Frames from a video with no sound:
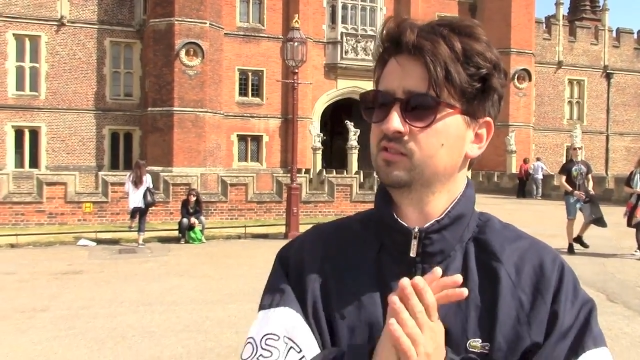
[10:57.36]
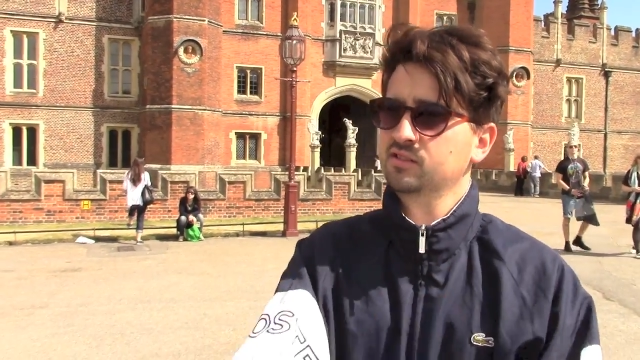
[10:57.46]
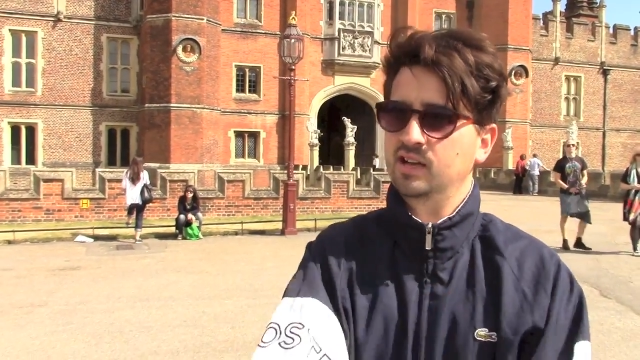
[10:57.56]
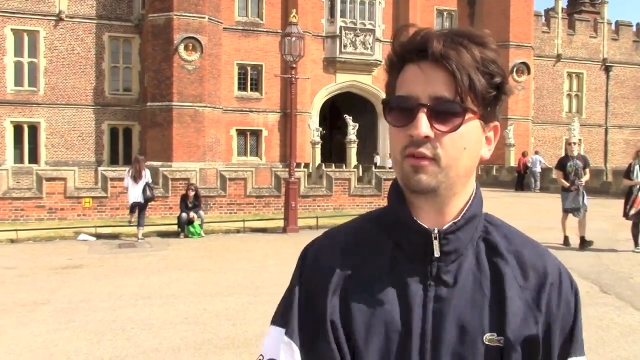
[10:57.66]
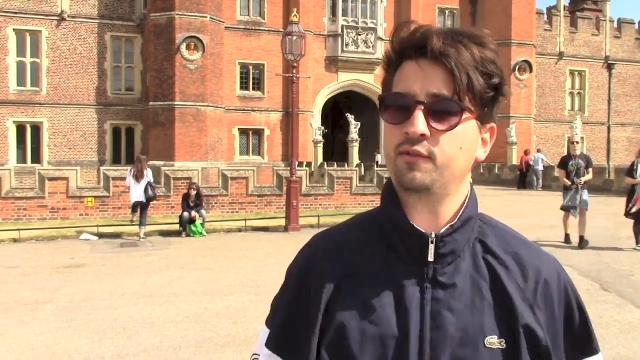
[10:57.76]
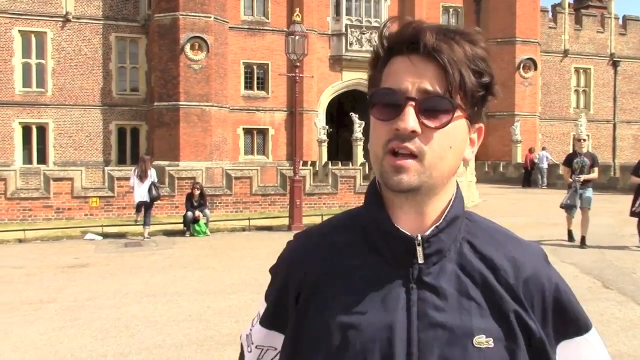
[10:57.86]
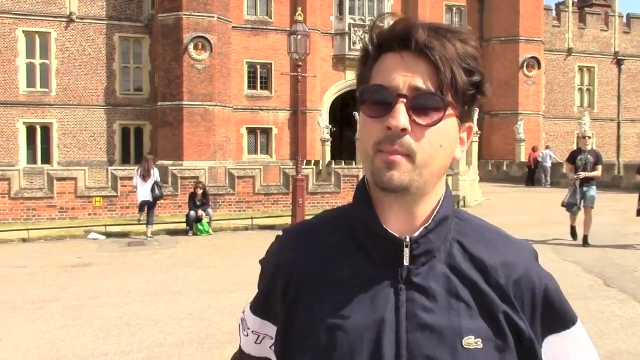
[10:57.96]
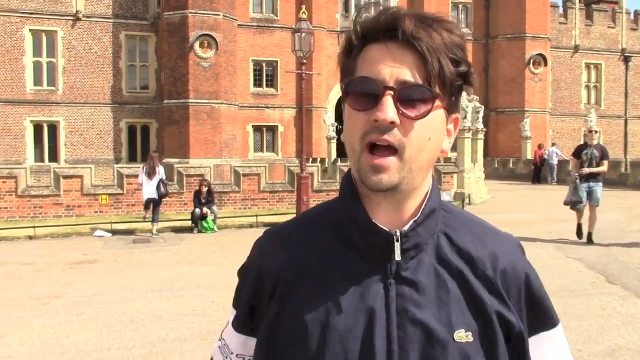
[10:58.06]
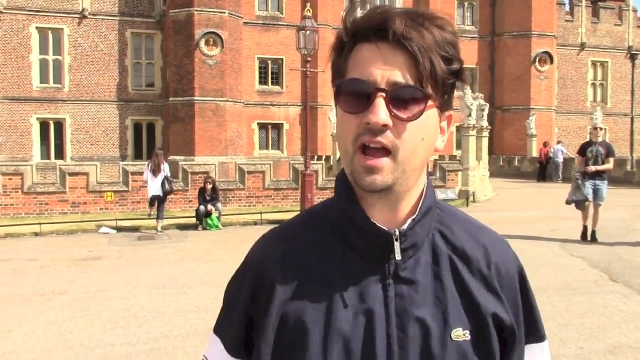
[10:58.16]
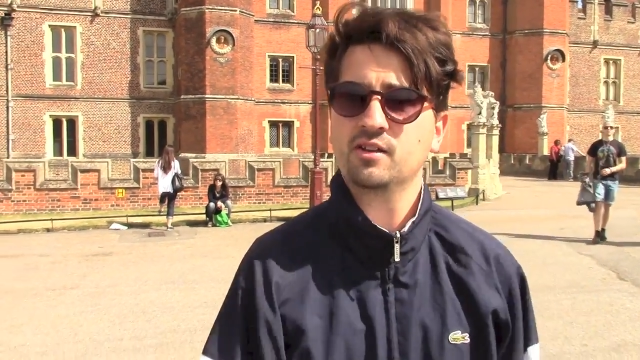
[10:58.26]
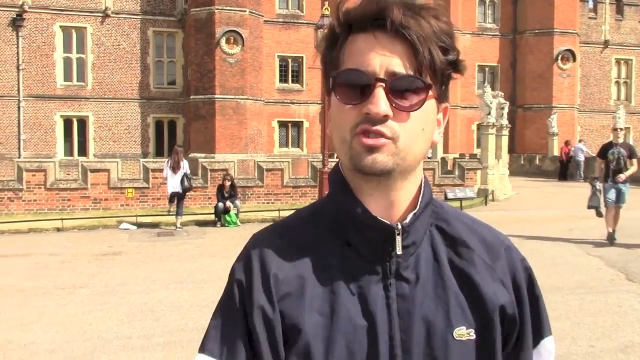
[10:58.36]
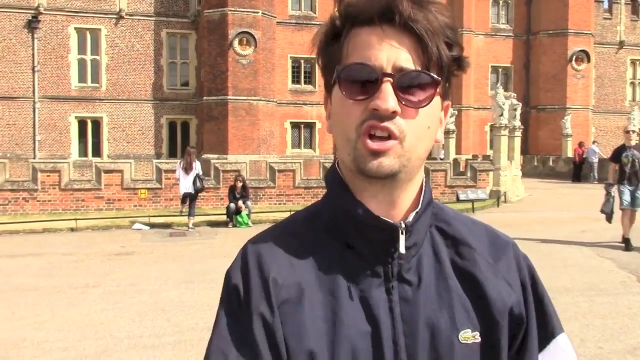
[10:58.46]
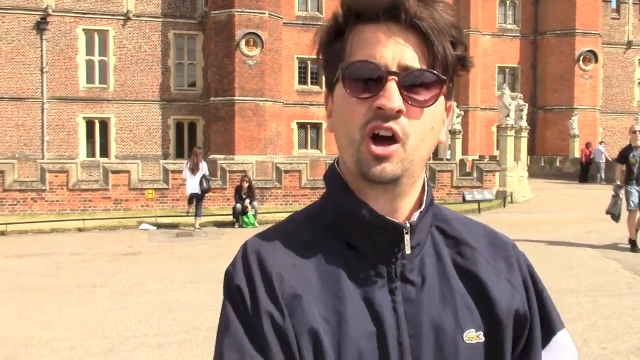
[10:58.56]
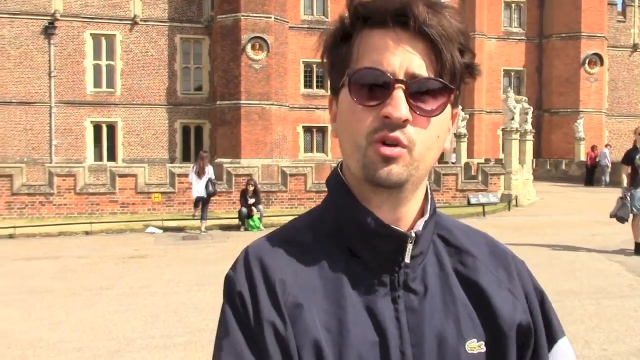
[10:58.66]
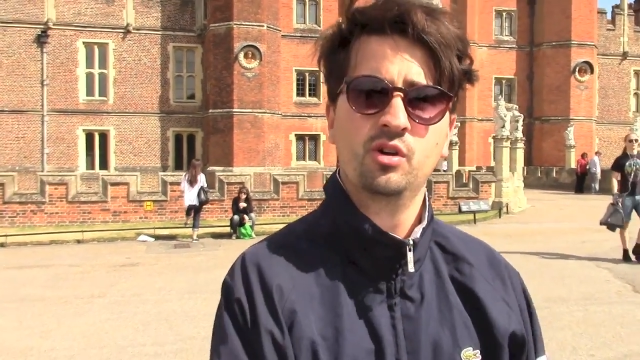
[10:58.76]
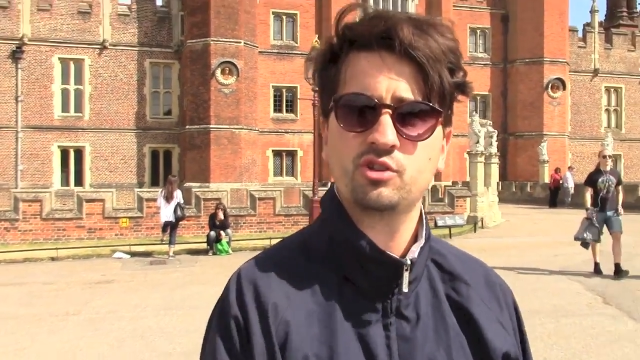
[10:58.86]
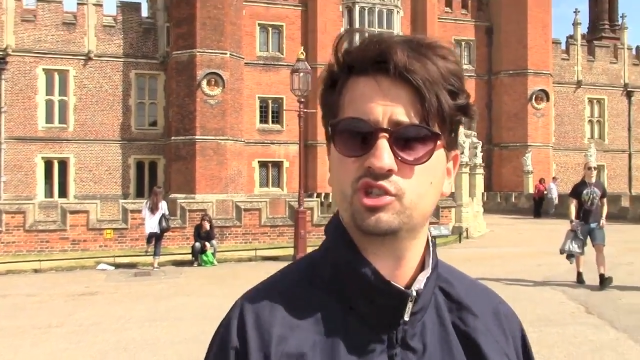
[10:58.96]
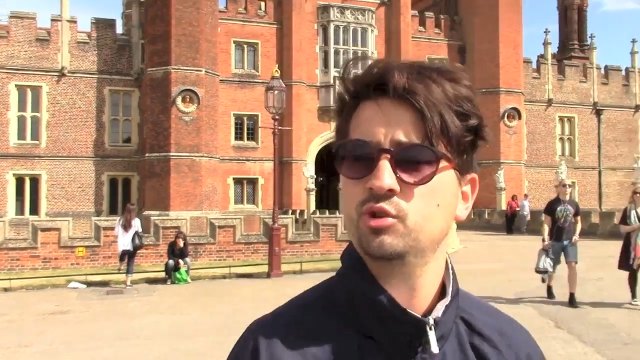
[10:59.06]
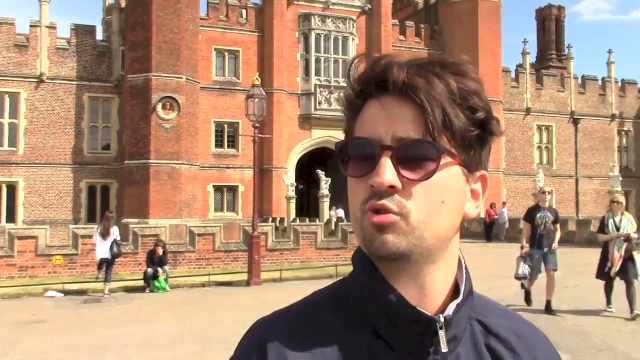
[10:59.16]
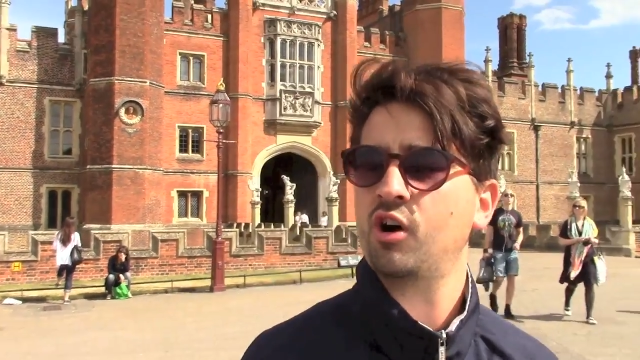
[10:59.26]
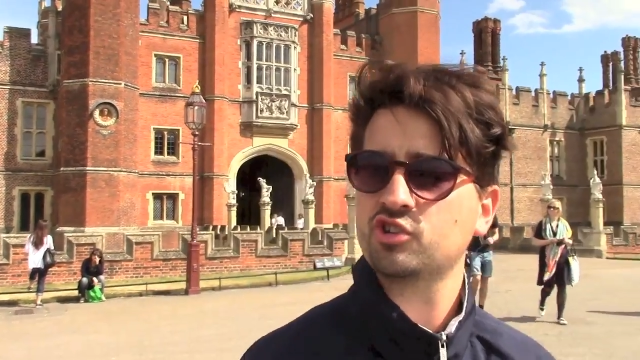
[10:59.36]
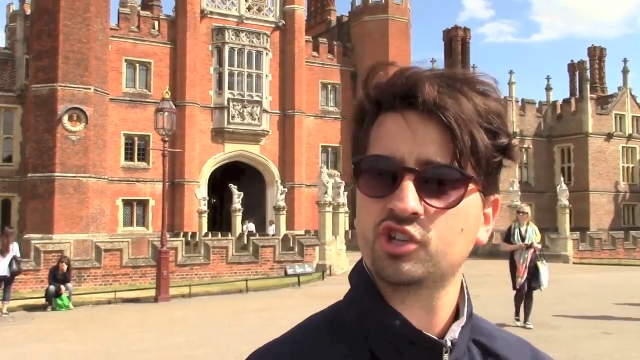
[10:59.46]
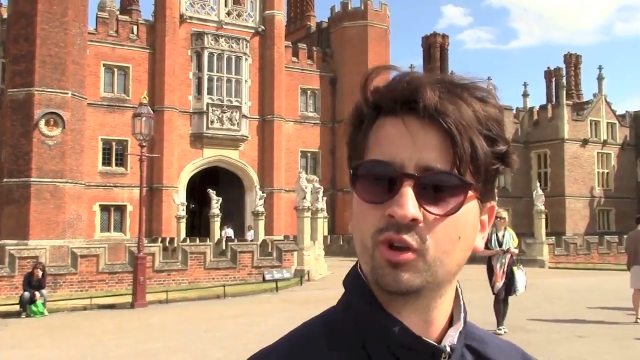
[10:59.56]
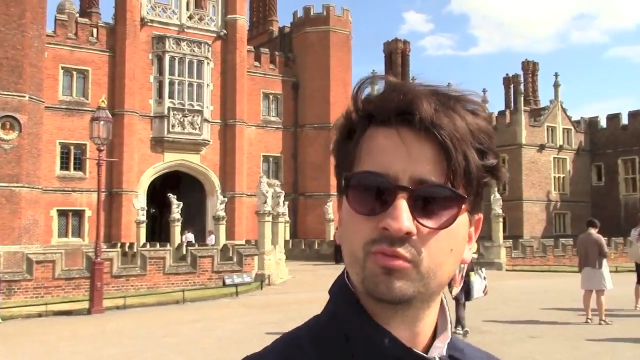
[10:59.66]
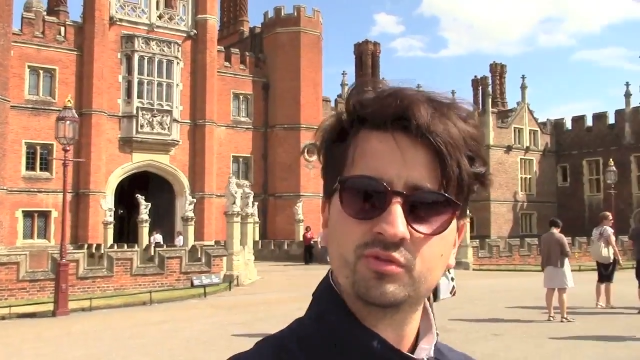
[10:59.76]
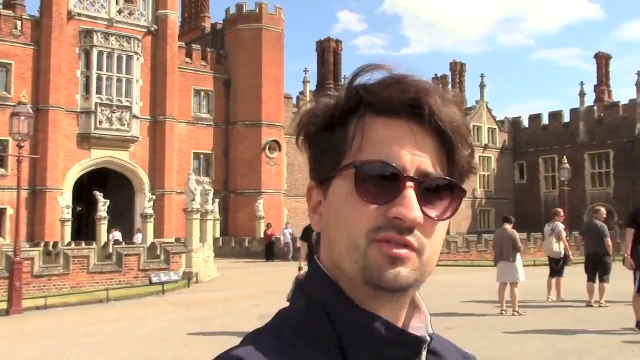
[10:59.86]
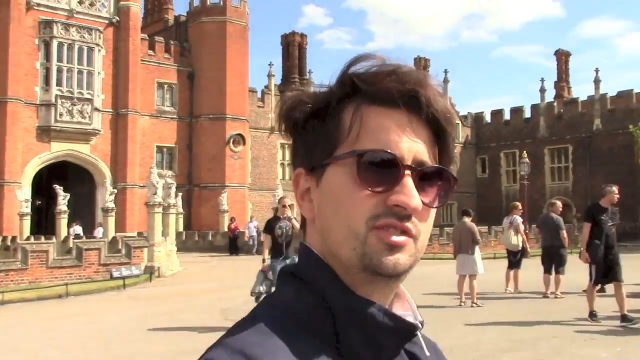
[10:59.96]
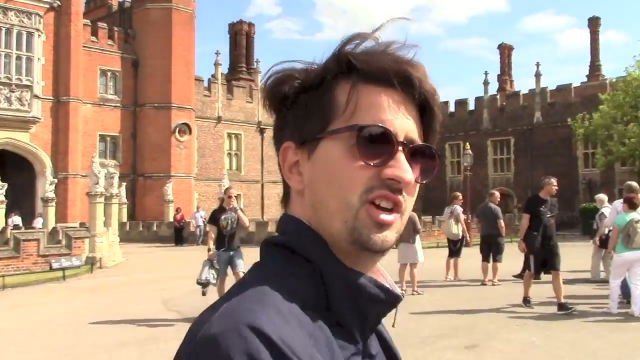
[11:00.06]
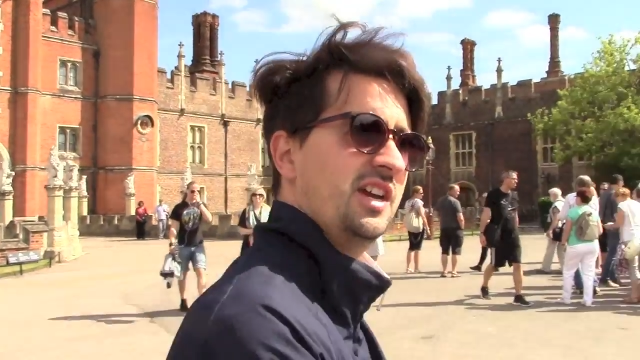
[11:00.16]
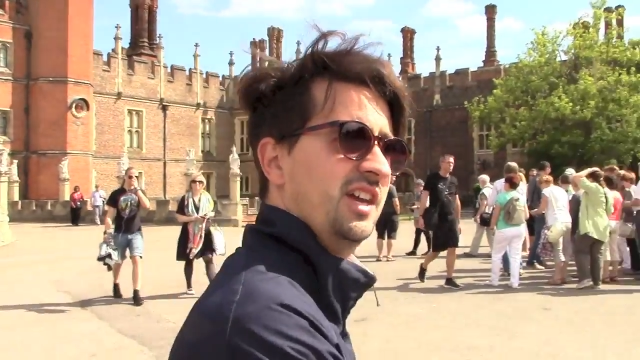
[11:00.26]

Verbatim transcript: and have a think about it. So I'll see you guys soon. Take